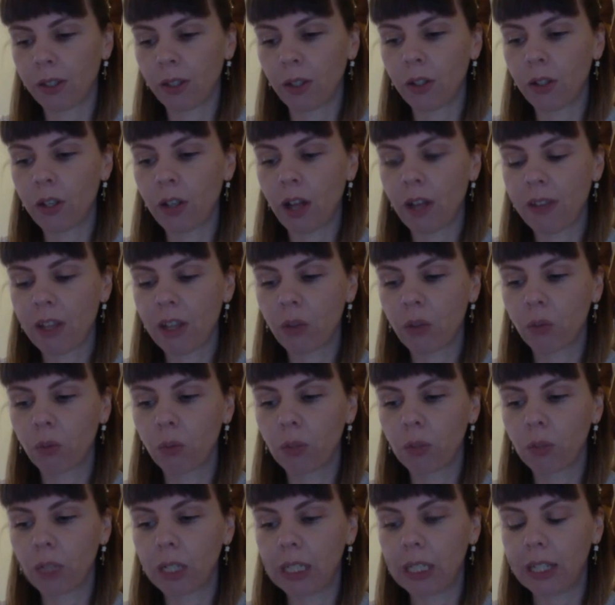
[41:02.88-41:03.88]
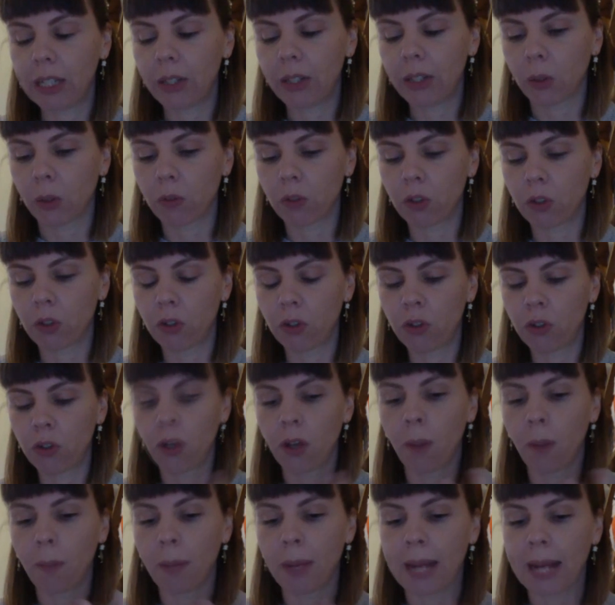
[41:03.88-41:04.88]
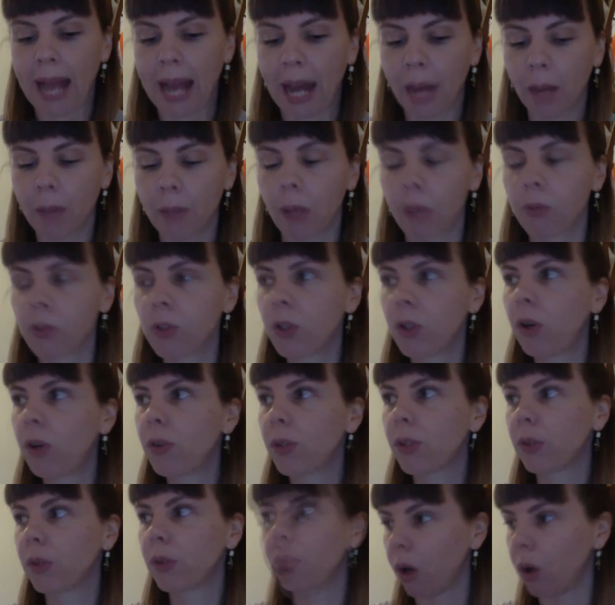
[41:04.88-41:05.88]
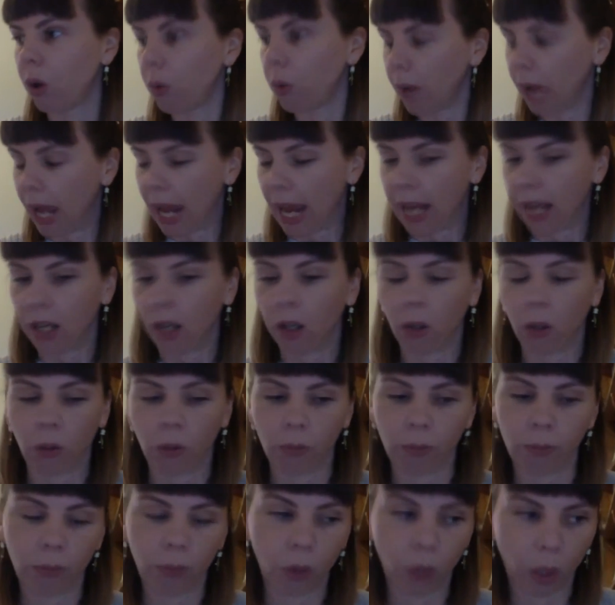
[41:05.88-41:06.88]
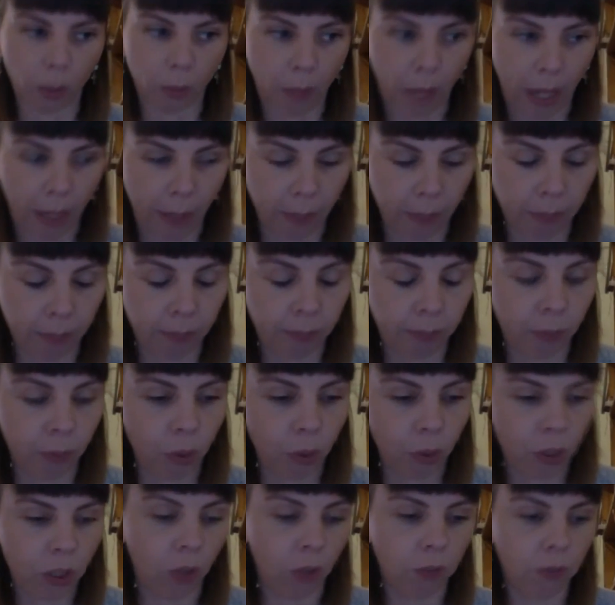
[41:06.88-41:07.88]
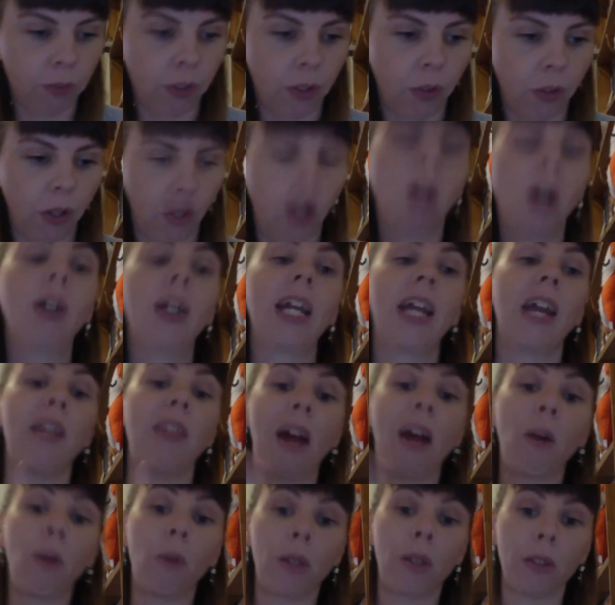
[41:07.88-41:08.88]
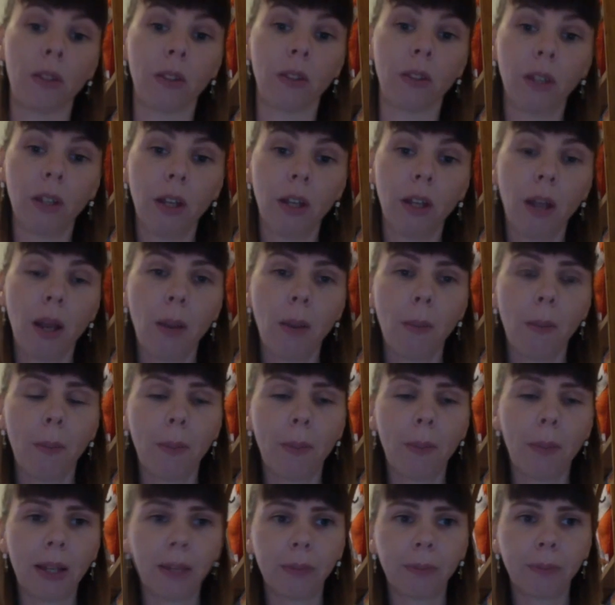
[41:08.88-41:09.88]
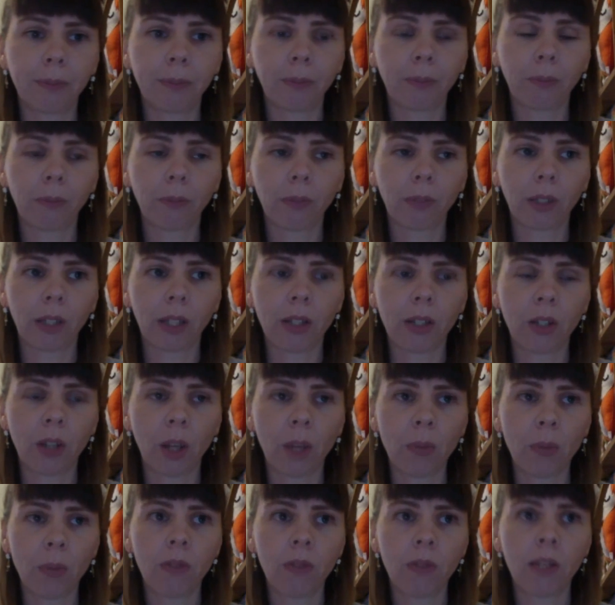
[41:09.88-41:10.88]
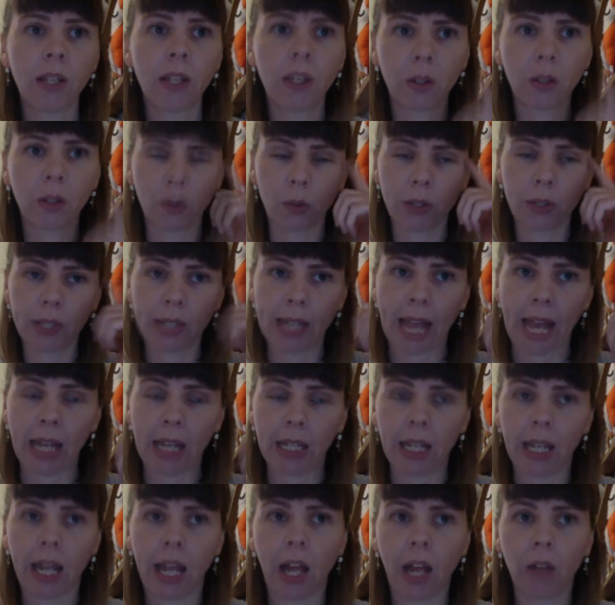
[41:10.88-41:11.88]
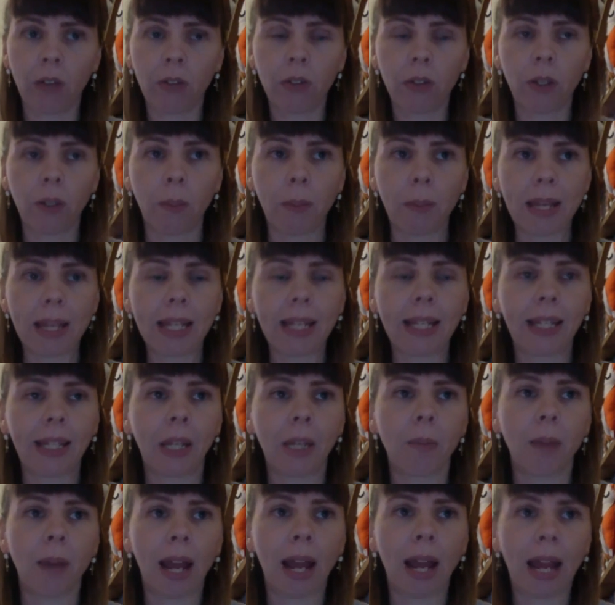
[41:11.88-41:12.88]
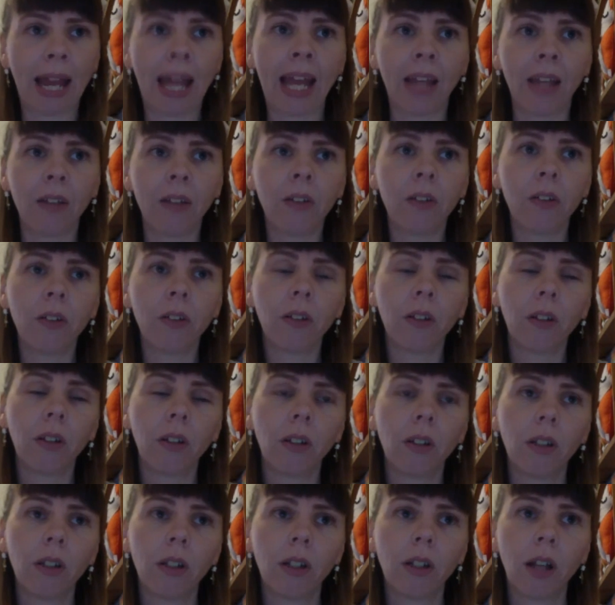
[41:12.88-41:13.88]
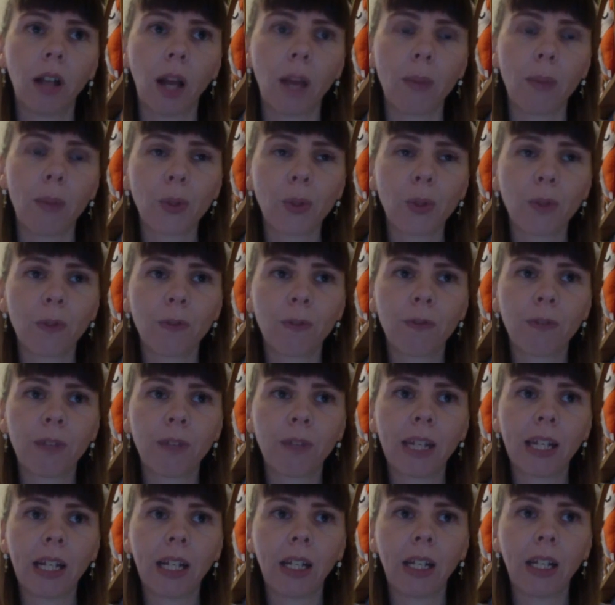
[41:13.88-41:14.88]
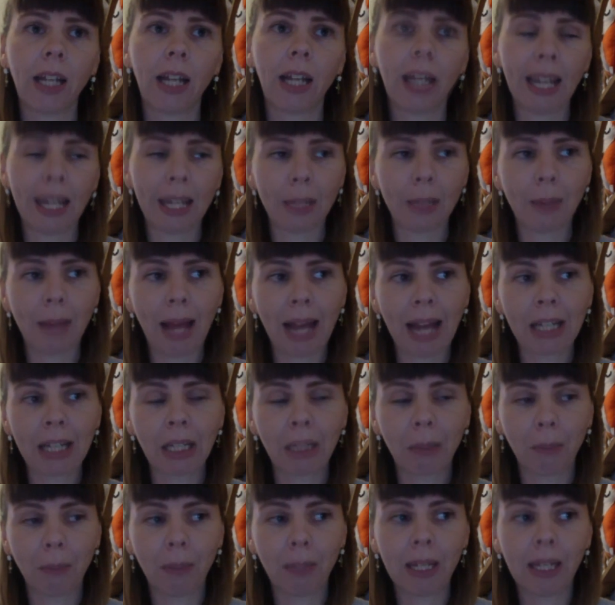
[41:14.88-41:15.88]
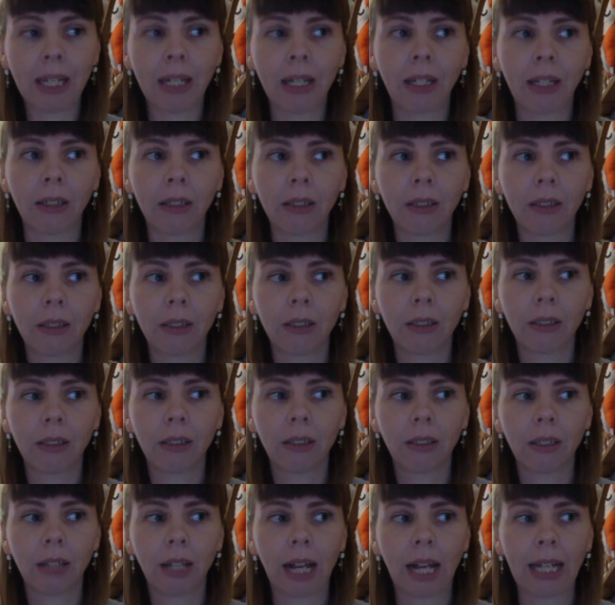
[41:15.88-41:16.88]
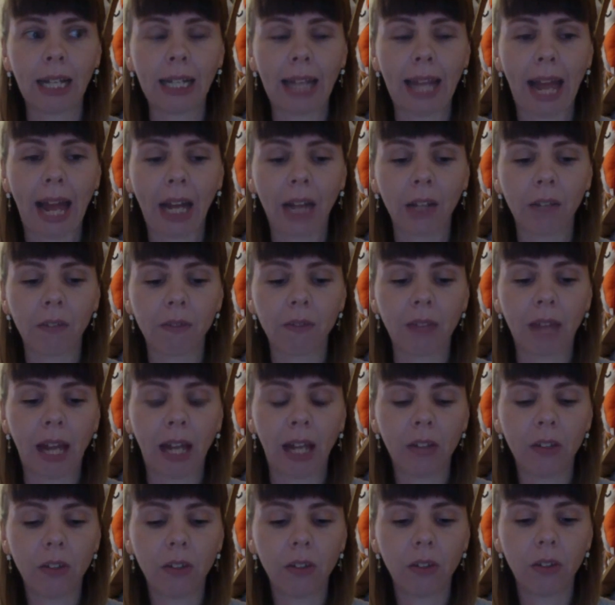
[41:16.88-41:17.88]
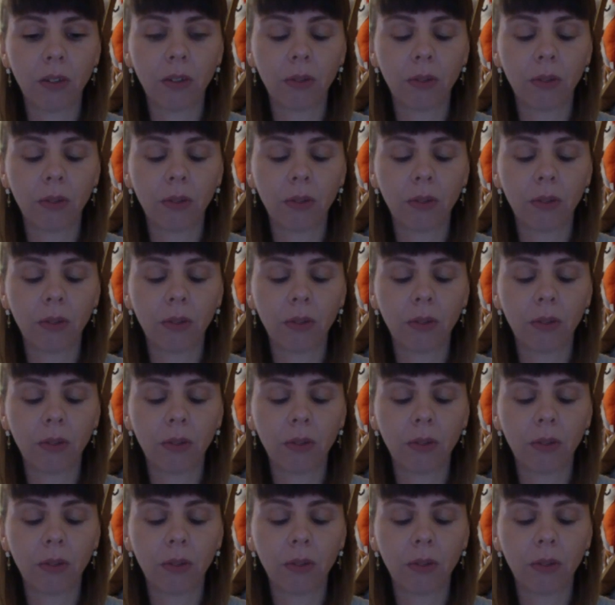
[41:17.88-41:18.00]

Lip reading: nothing's really sort of jumping out at me. I'm sure I'll sort of go away and I'll look at my bookshelf and I'll go, oh yeah, that one. But in terms of things that are sort of standing out immediately in my head, I'm sort of feeling like, yeah, there might actually be a lack of that,